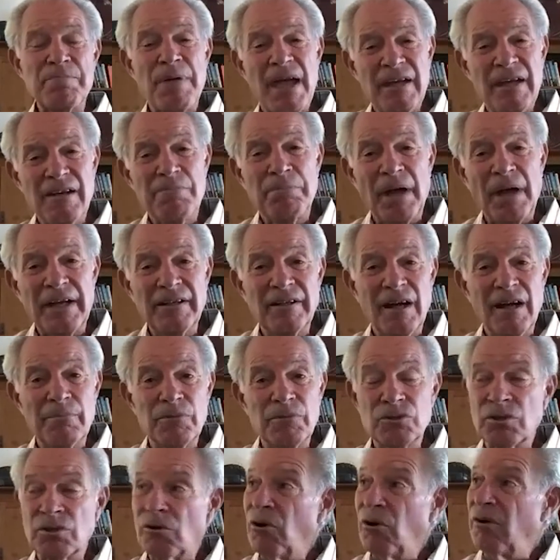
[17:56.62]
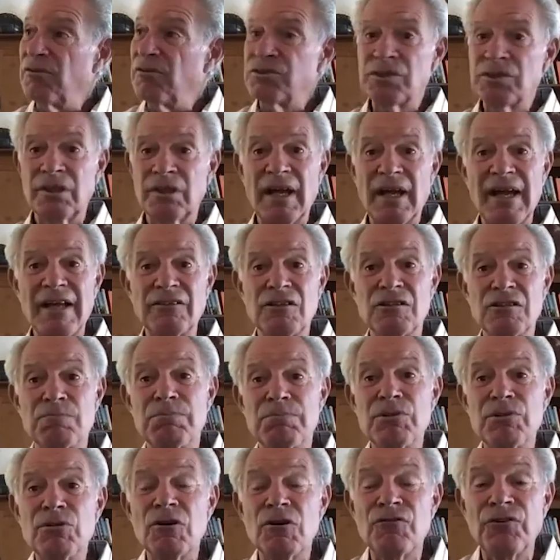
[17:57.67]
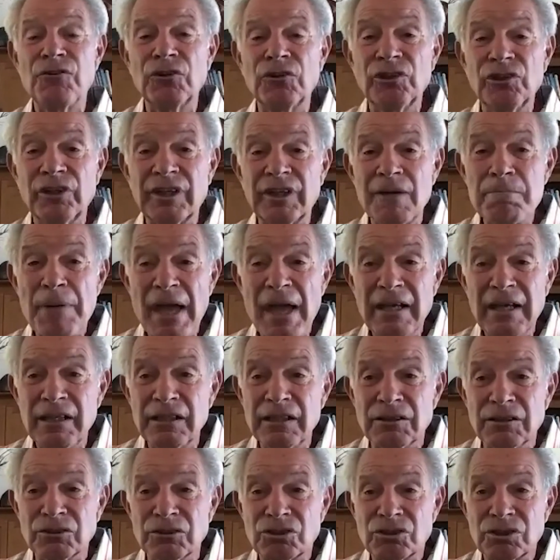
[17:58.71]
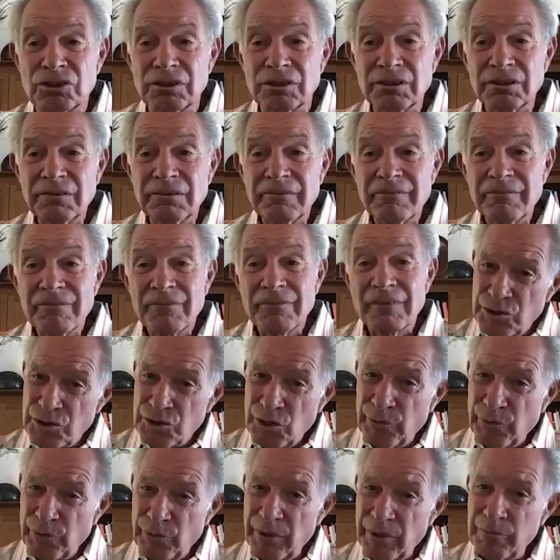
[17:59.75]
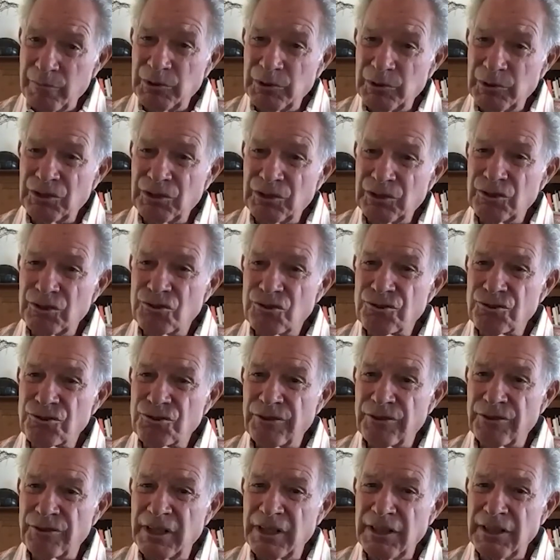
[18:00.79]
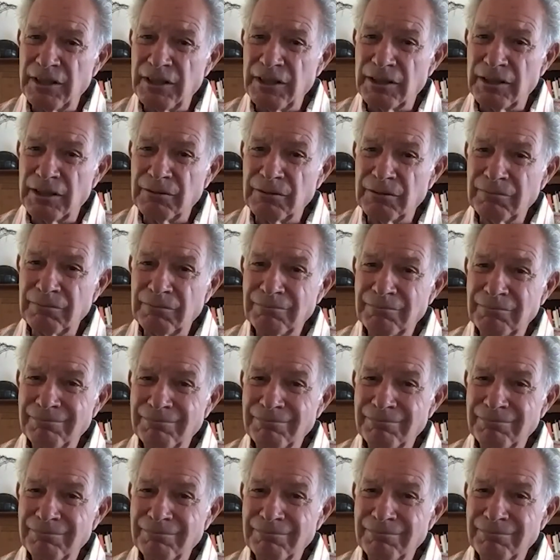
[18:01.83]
numbers, all of a sudden I had these beautiful looking paintings. That's what we're doing with the training. It's